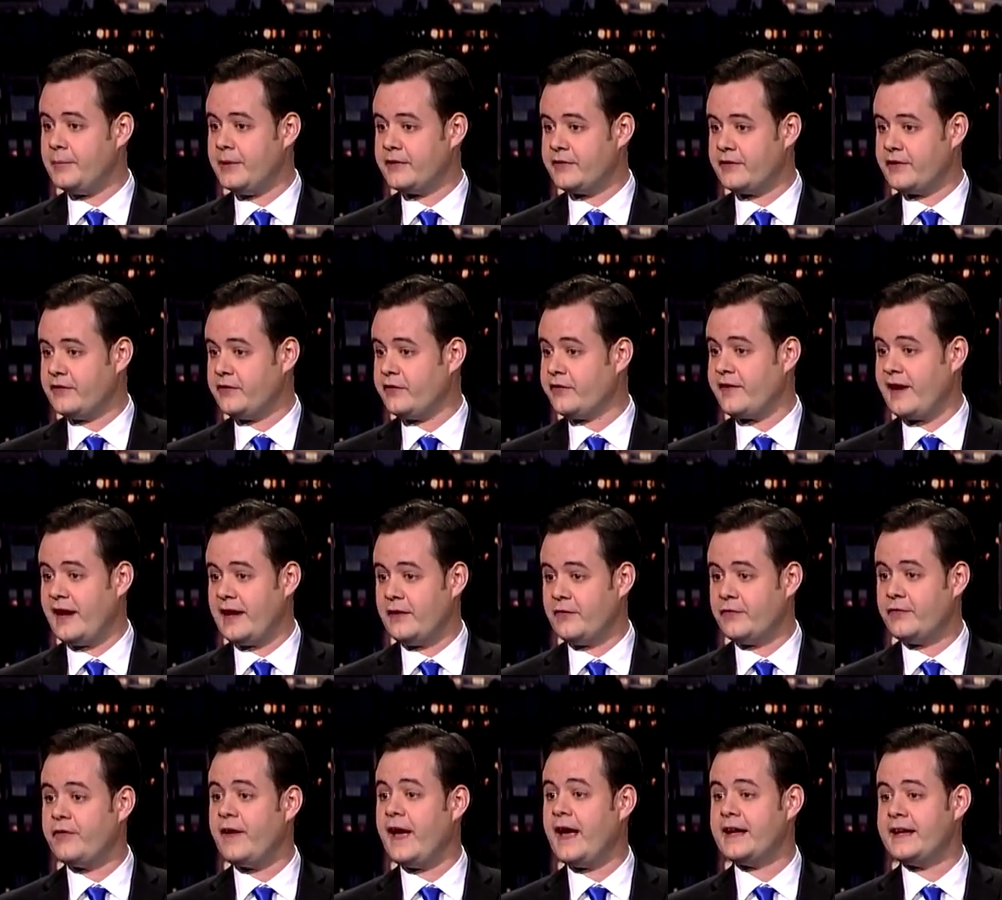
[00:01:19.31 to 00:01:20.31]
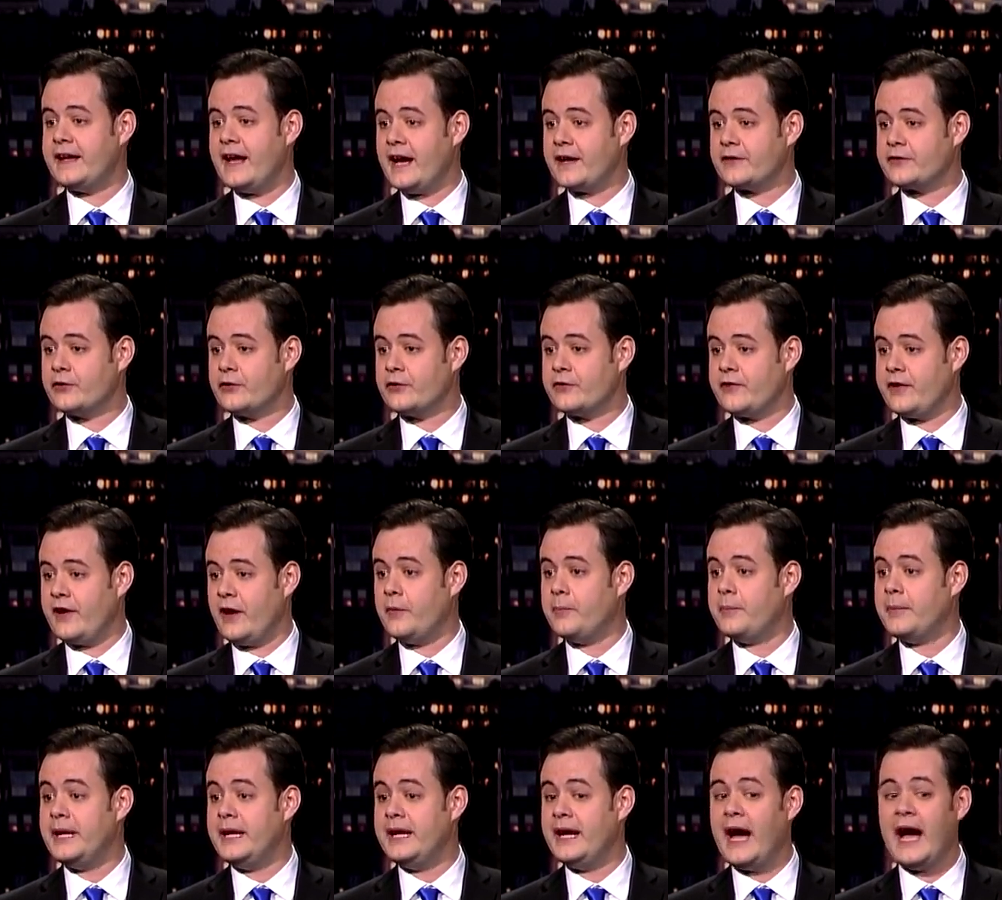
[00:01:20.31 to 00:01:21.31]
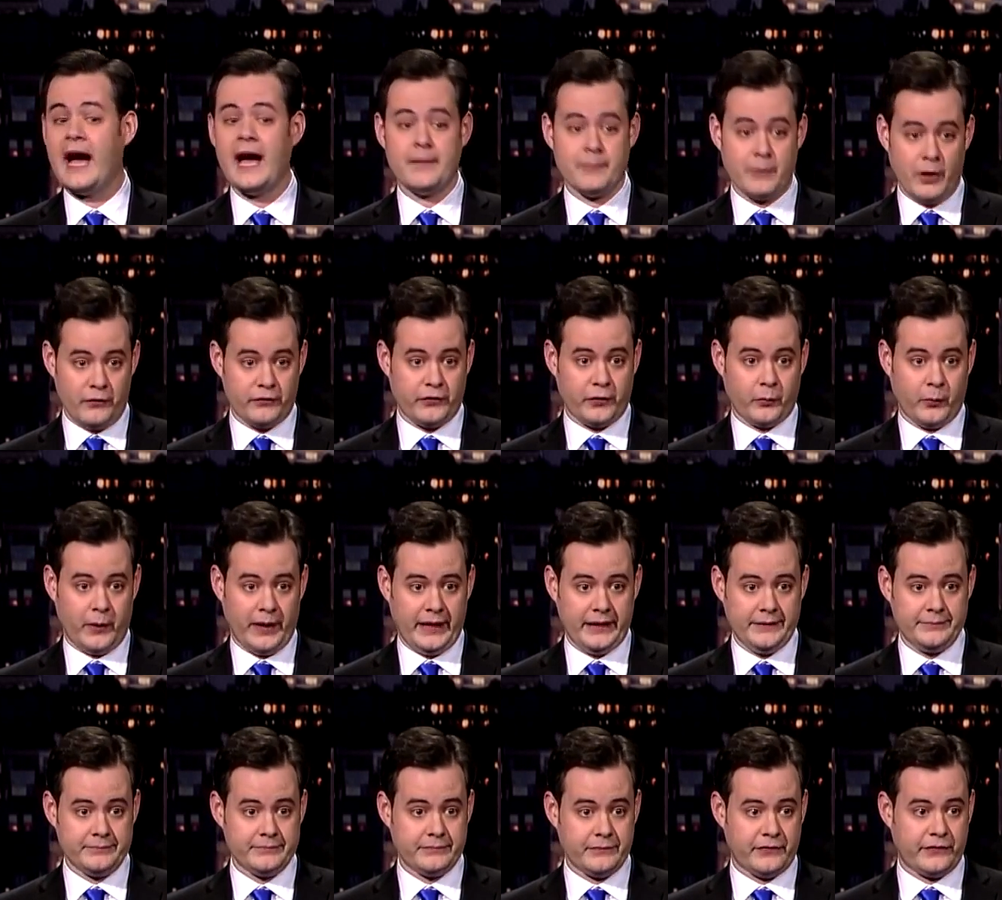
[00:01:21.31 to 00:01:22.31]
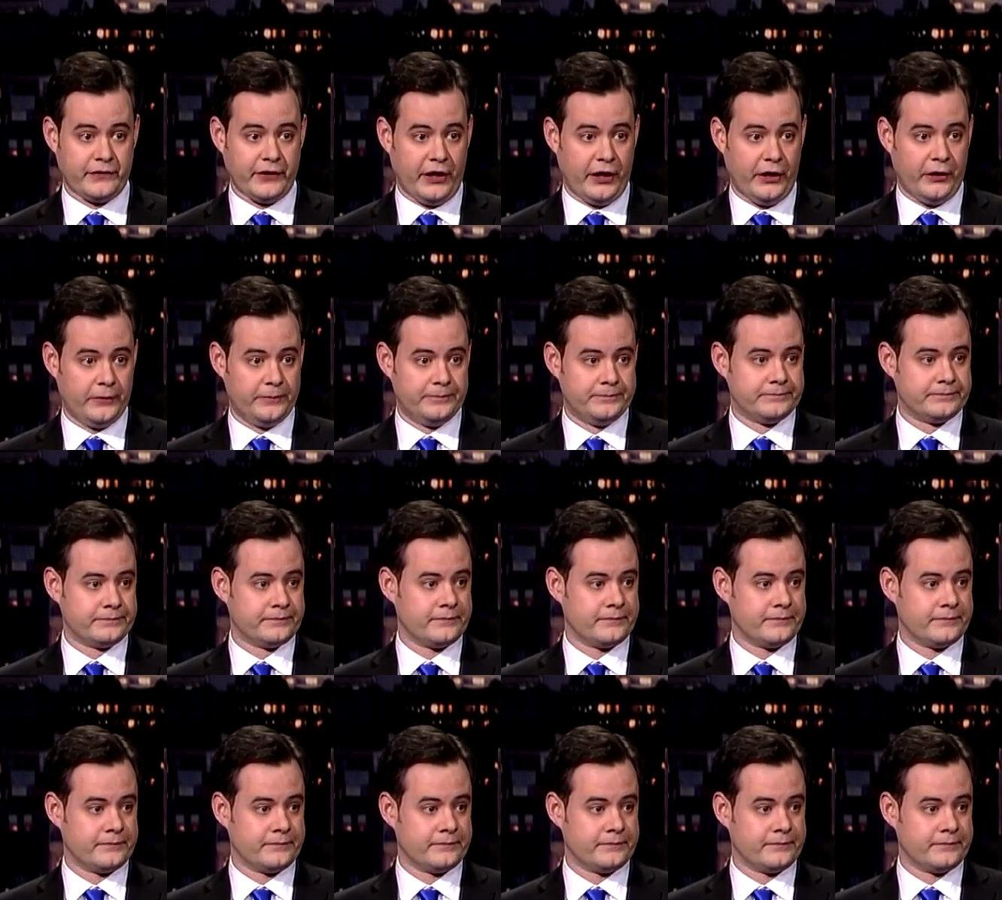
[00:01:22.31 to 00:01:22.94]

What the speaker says: because I just had a fat doctor tell me I'm overweight, so